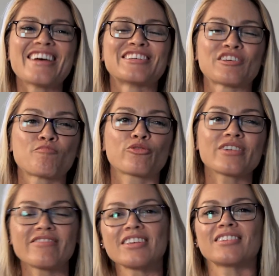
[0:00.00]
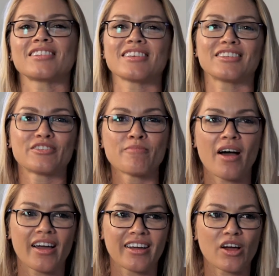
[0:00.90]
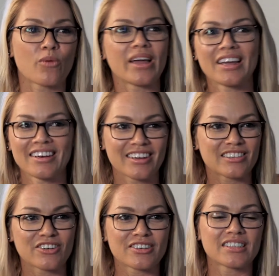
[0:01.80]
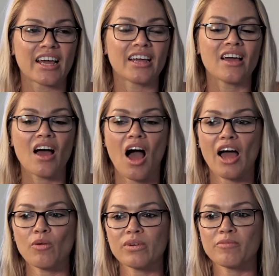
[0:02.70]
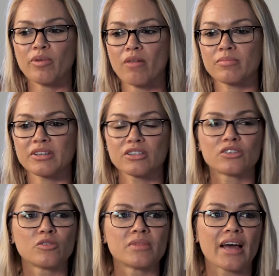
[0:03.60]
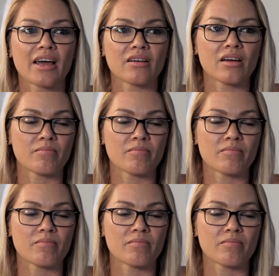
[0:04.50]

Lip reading: So previously to my awakening, so to say, I would have probably assumed that